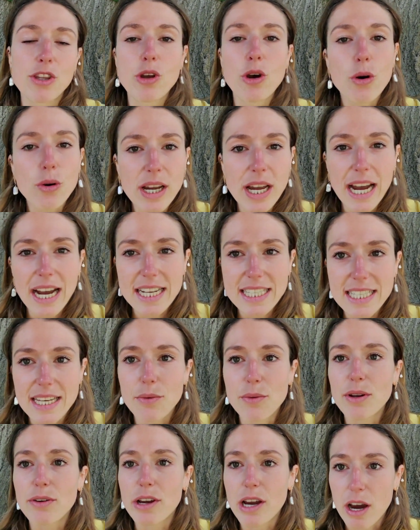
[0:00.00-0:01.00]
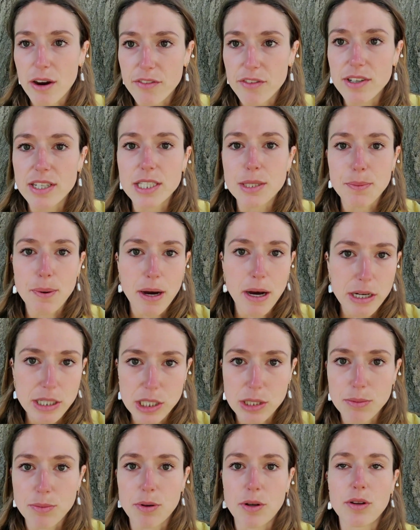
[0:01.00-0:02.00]
No, guys, that recovery is
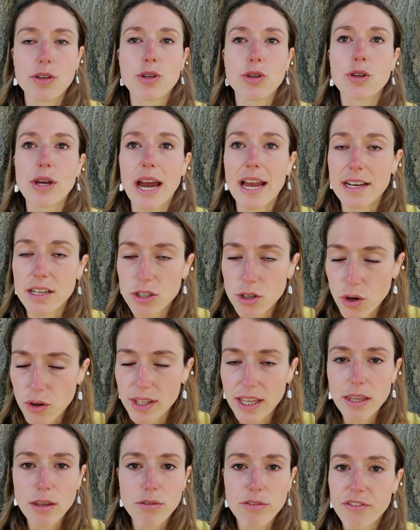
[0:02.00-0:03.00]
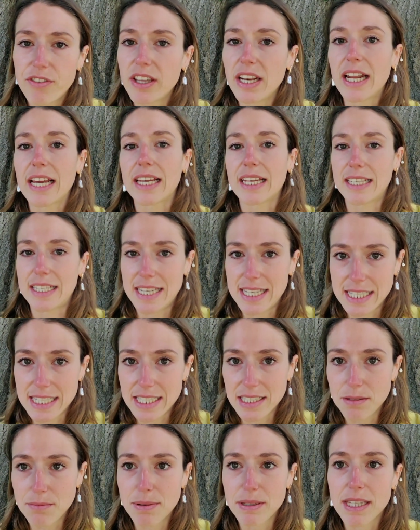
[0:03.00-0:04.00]
possible. I know that you feel like it
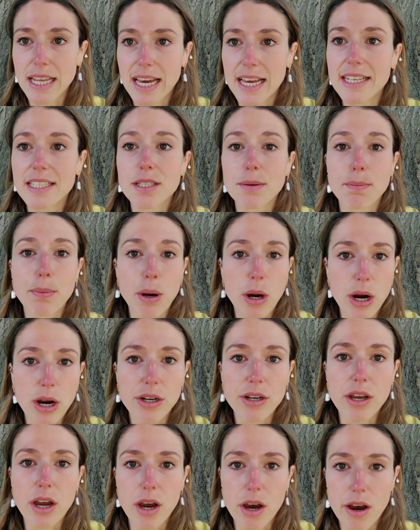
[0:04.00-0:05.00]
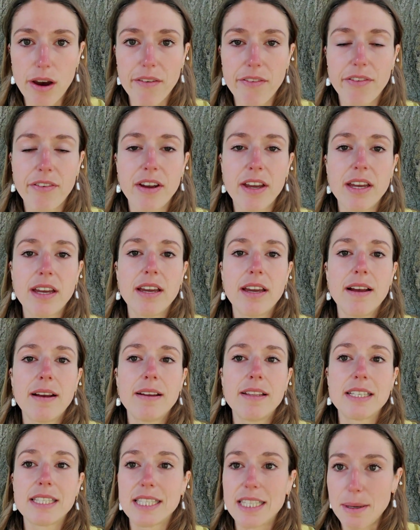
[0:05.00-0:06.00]
isn't, but that is a part of
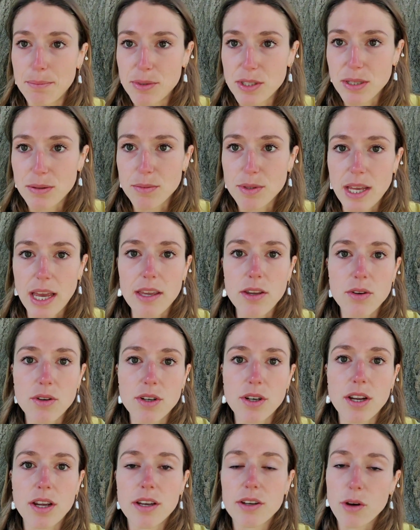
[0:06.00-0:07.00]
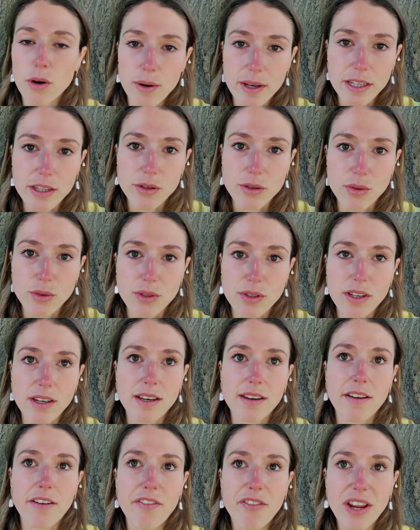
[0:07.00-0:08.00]
the symptoms that you're going through.
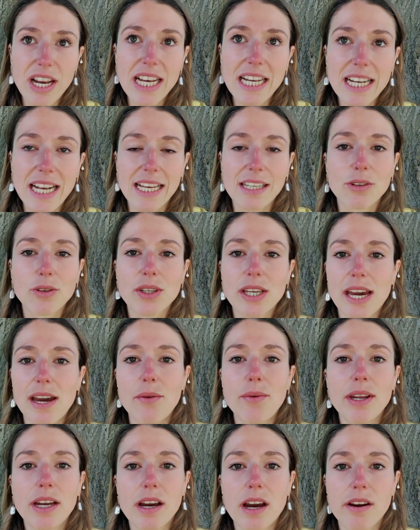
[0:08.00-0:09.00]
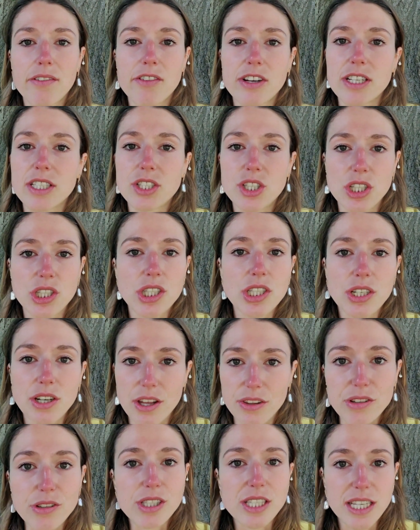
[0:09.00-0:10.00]
The feeling like you can't recover is just
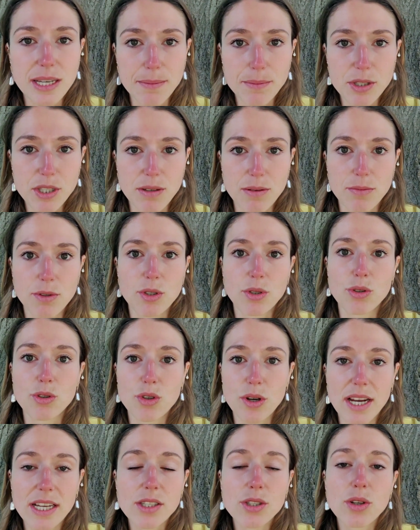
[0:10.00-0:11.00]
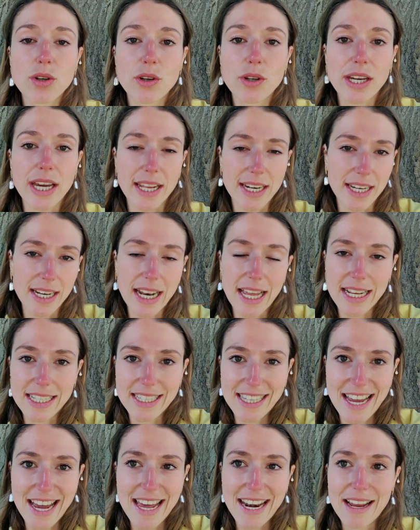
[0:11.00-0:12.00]
another symptom. So try to look at it like
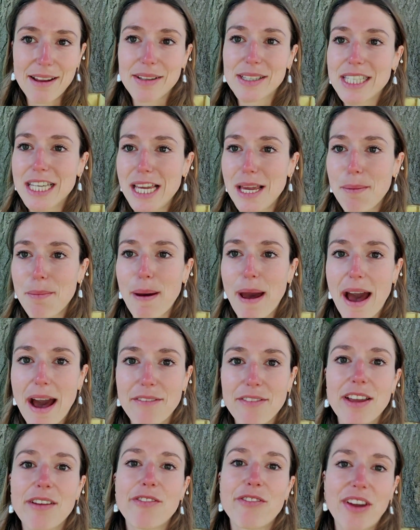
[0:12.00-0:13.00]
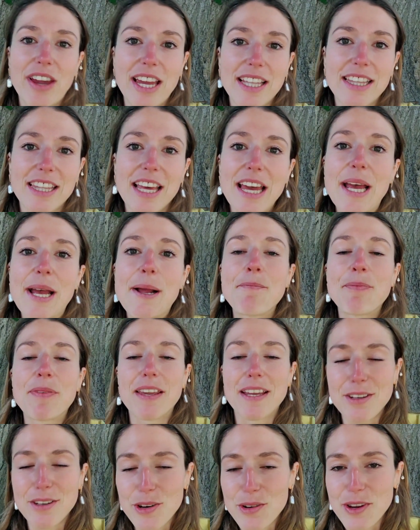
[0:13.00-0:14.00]
that and keep having faith
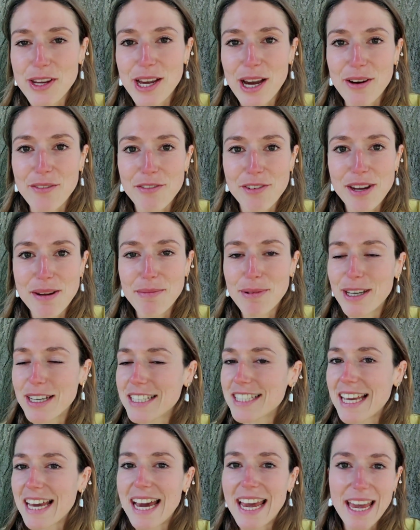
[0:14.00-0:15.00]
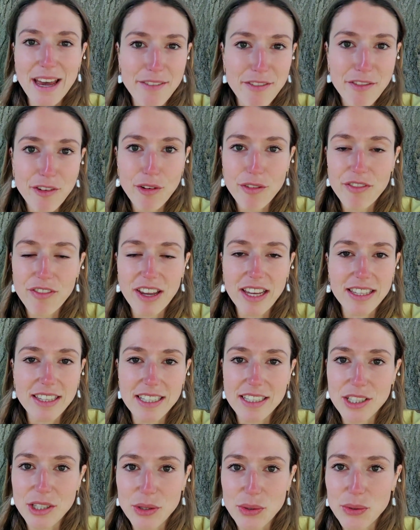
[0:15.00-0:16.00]
in your recovery, because I have full faith
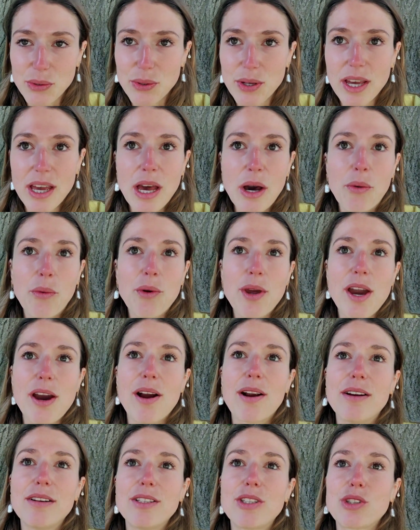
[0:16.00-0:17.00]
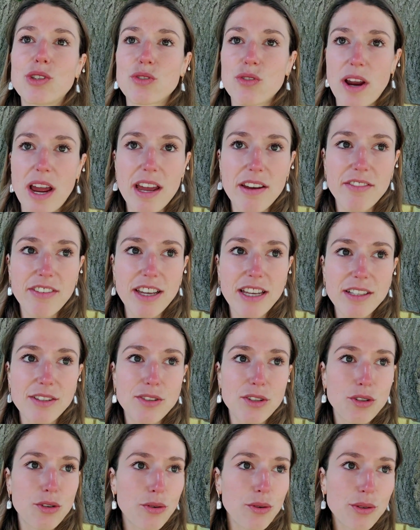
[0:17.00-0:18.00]
in you. We are striving
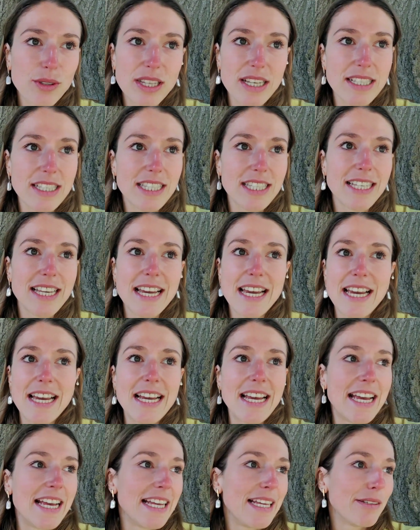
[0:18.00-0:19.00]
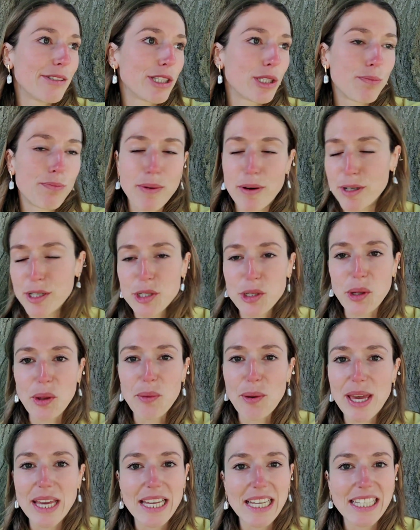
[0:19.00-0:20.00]
through this spiritual
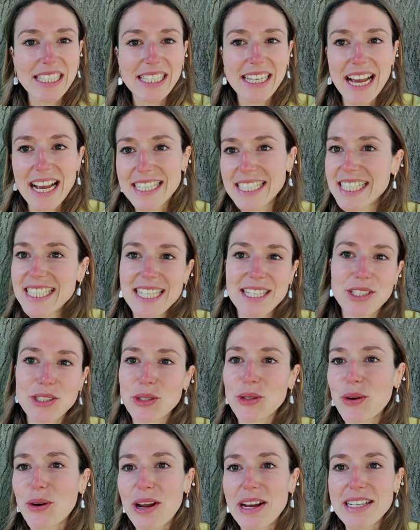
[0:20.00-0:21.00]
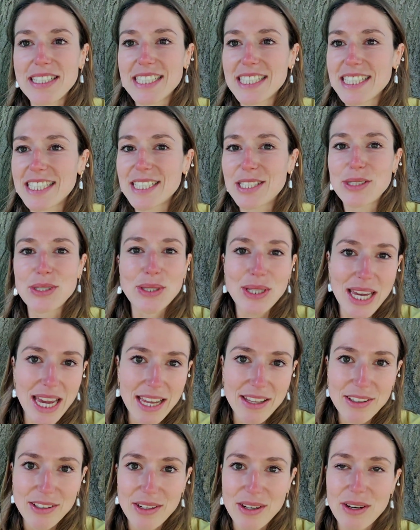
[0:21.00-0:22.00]
awakening, existential crisis
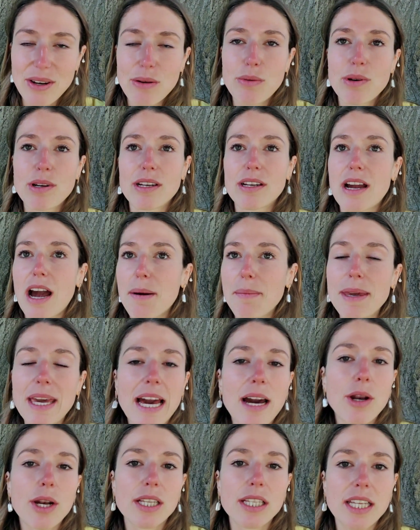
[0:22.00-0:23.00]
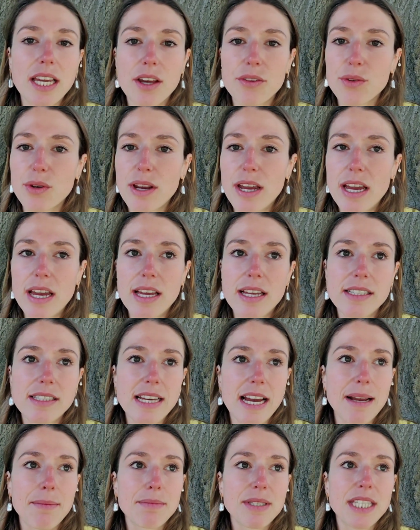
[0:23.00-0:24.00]
together. We're coming out at the other end.
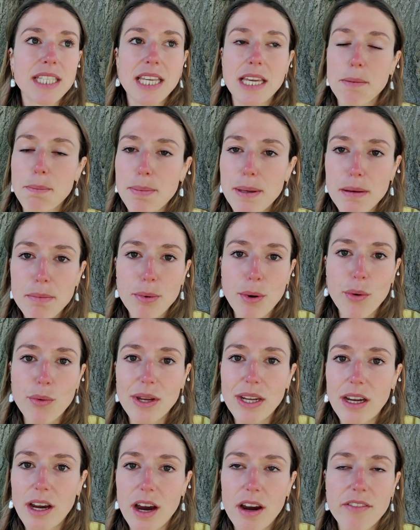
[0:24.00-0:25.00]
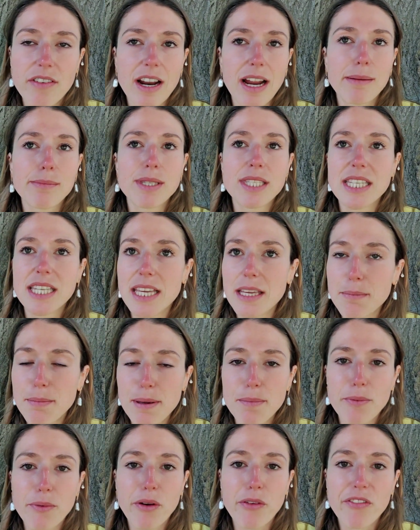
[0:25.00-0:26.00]
I'm seeing people recover. I'm seeing
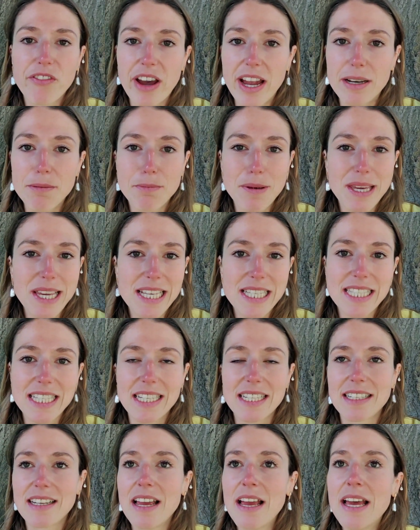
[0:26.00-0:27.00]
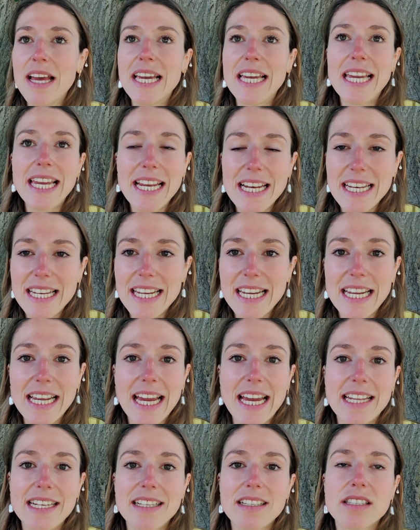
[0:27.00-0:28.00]
people find peace and healing,
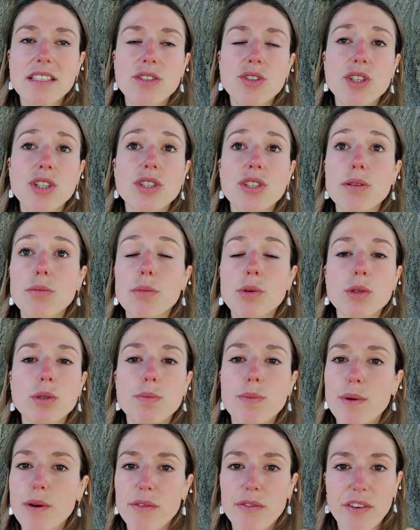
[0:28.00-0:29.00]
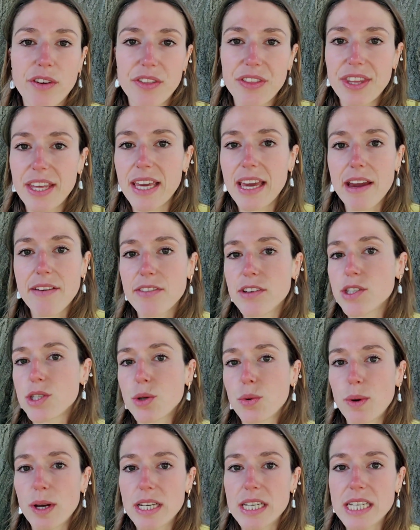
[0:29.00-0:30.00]
and it's just the most beautiful thing ever
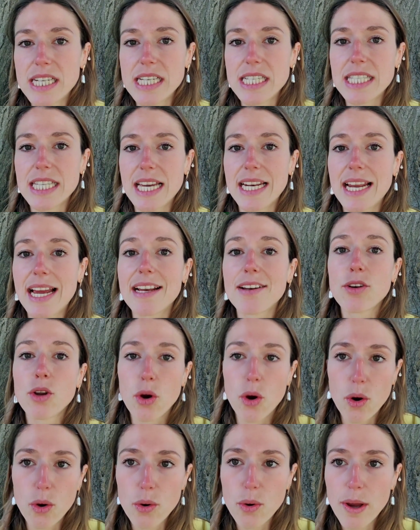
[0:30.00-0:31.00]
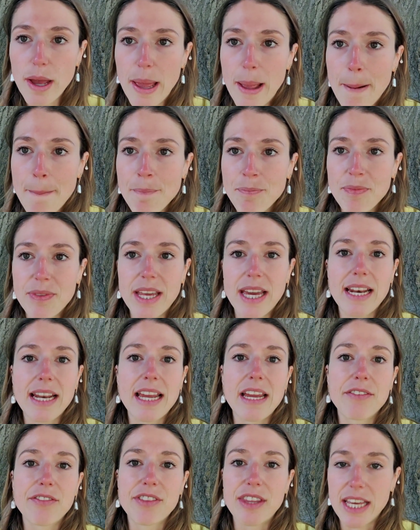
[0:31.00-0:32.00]
to witness. And I know that
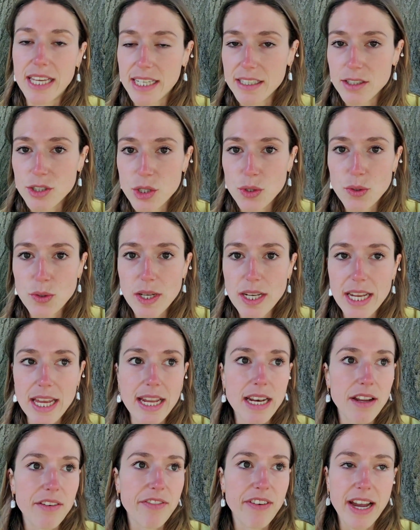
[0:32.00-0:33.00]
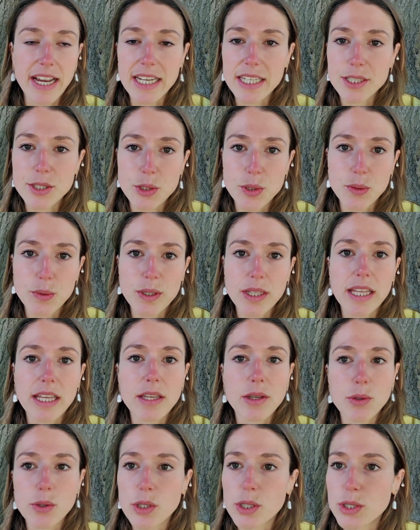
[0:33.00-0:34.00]
if they can do it and if I can do it,
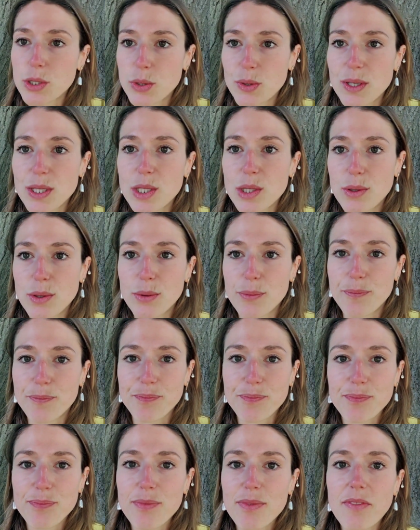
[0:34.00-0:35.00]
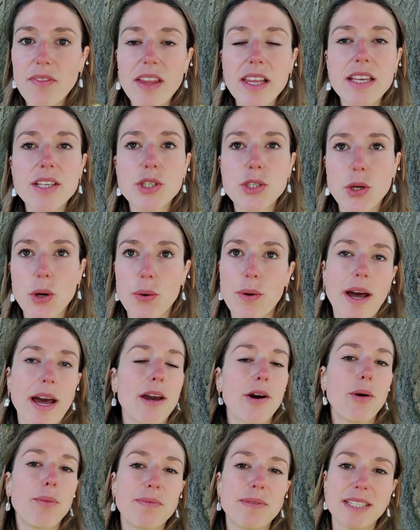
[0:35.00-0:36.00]
that you can do it too. So I
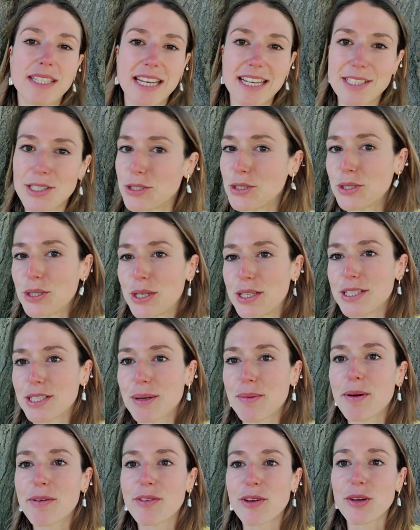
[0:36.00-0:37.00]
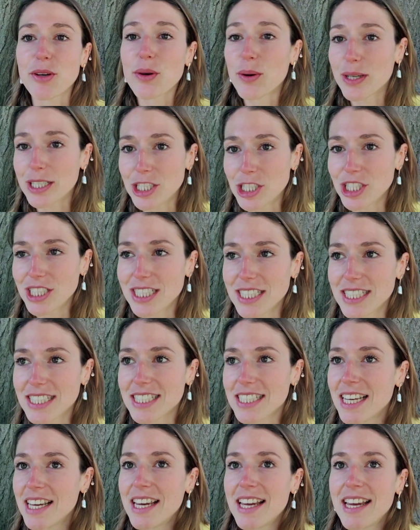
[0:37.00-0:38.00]
hope this answered some of your questions.